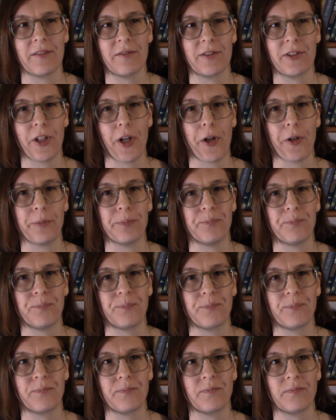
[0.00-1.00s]
So
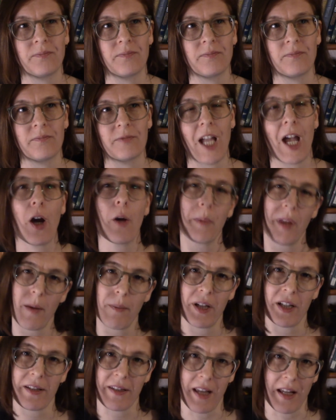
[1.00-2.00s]
I hope that
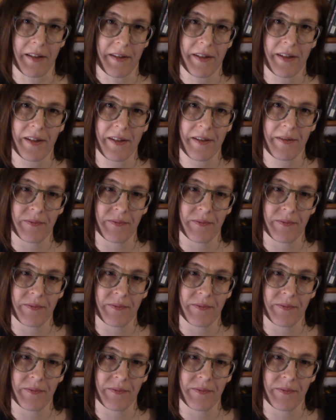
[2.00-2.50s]
makes sense.